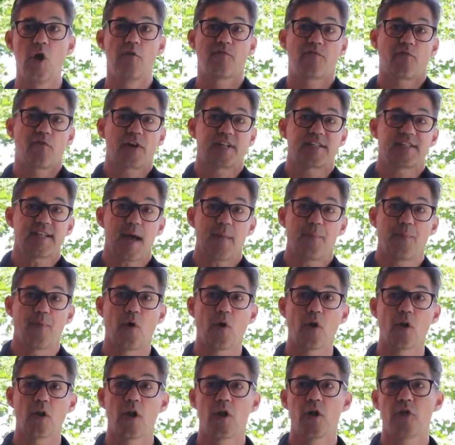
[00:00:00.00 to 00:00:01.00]
For
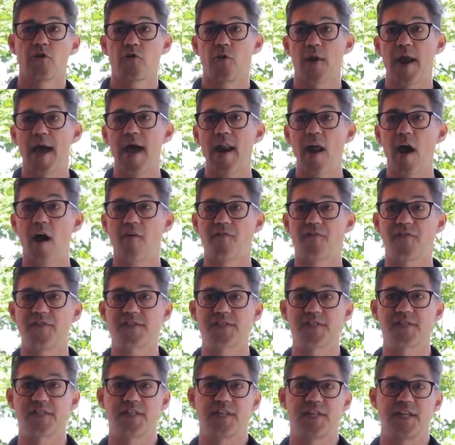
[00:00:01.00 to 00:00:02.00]
example, your head
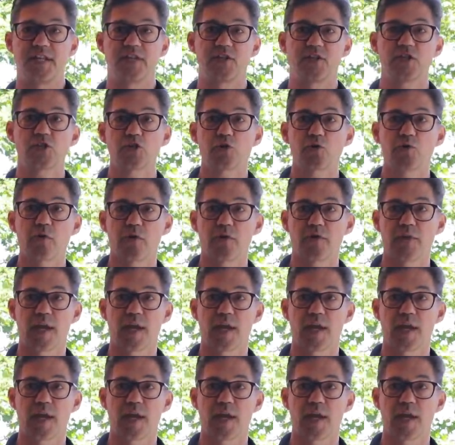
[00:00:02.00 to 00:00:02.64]
office in the industrial